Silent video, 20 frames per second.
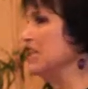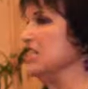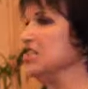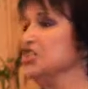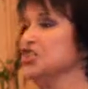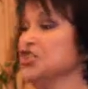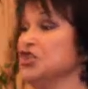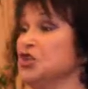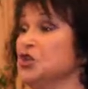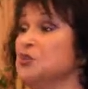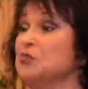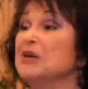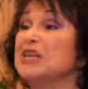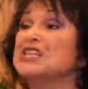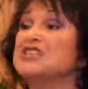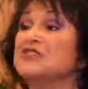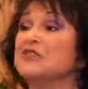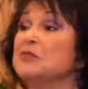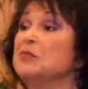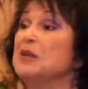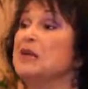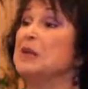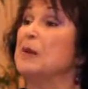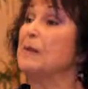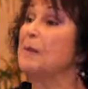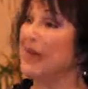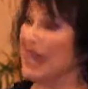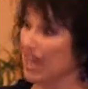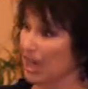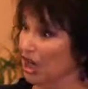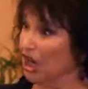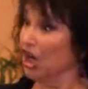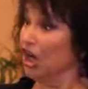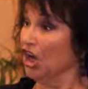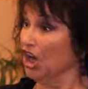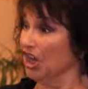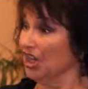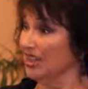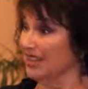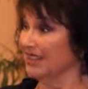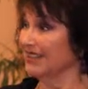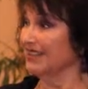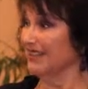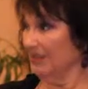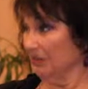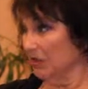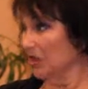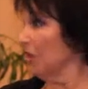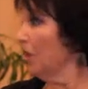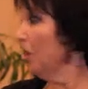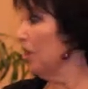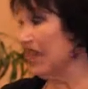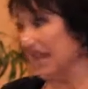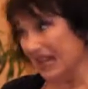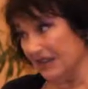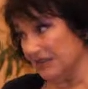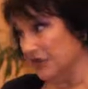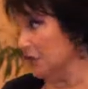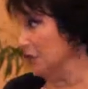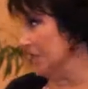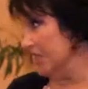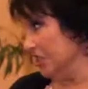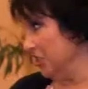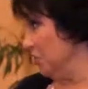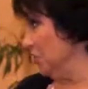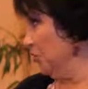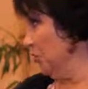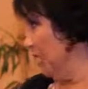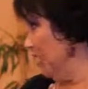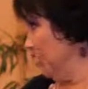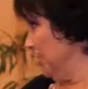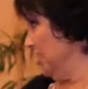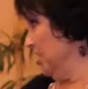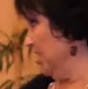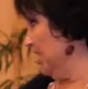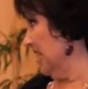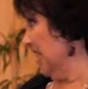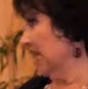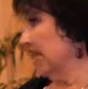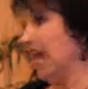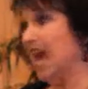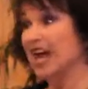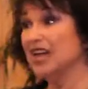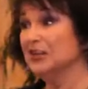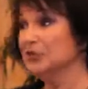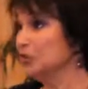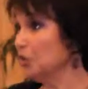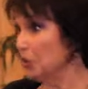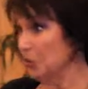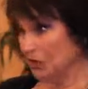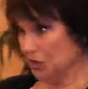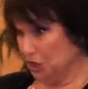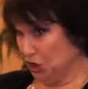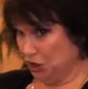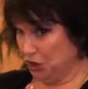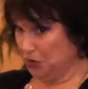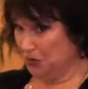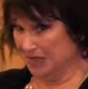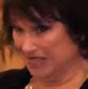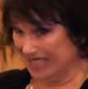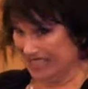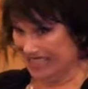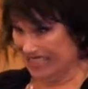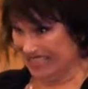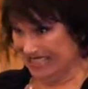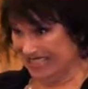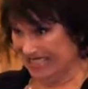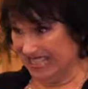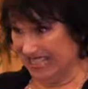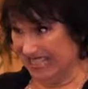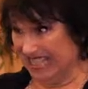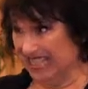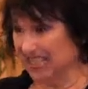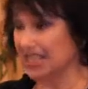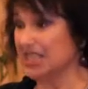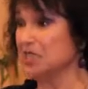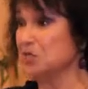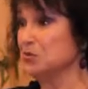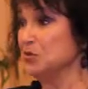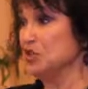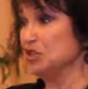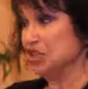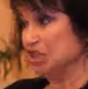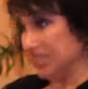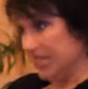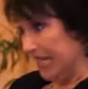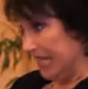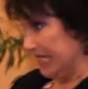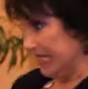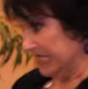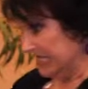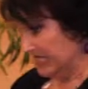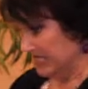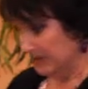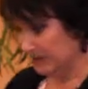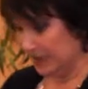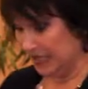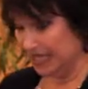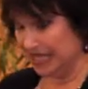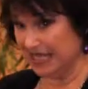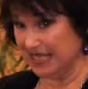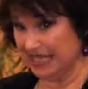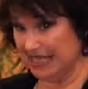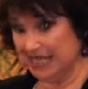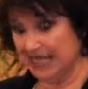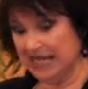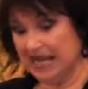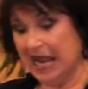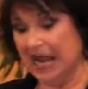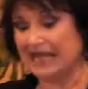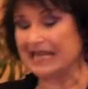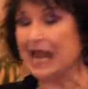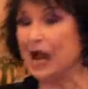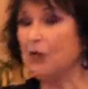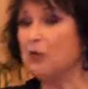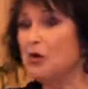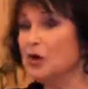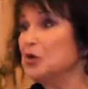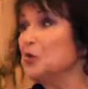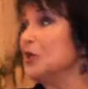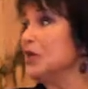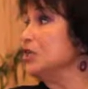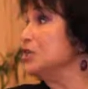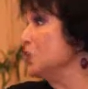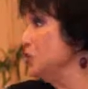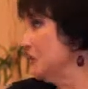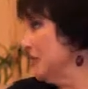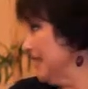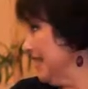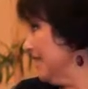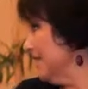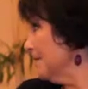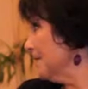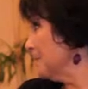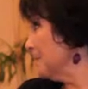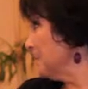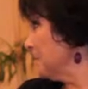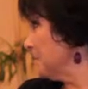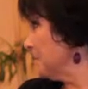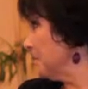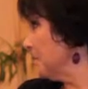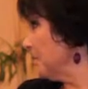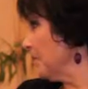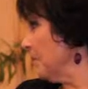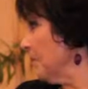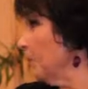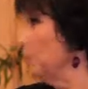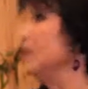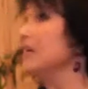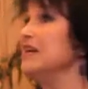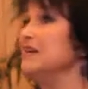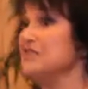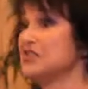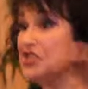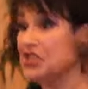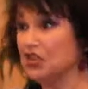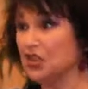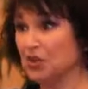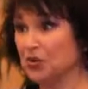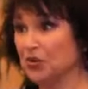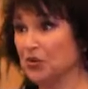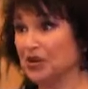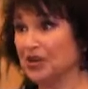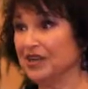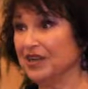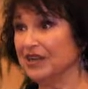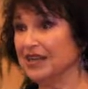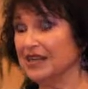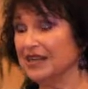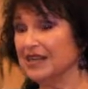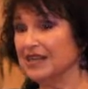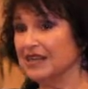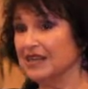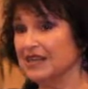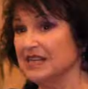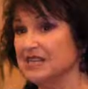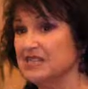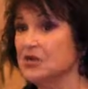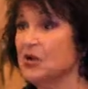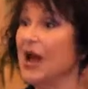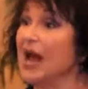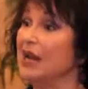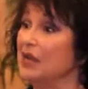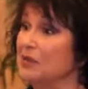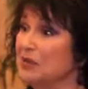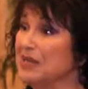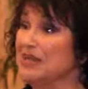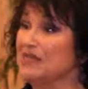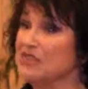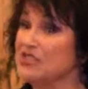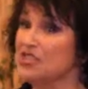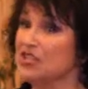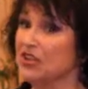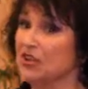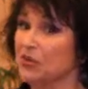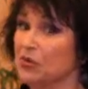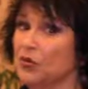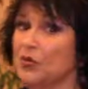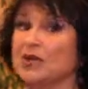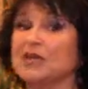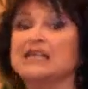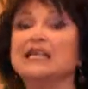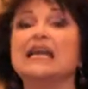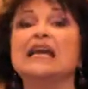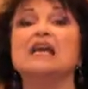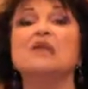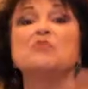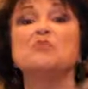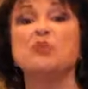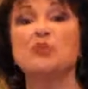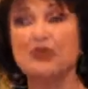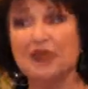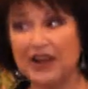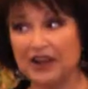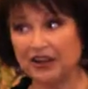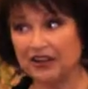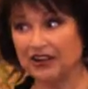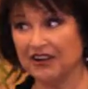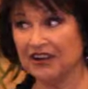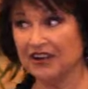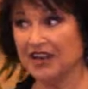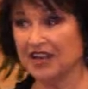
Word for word: It's too much for me to bear. We all have those situations like, I don't know what to do with this. This was just handed to me. And now what do I do with it? We give it to the Lord. So how do we give it to the Lord? In prayer.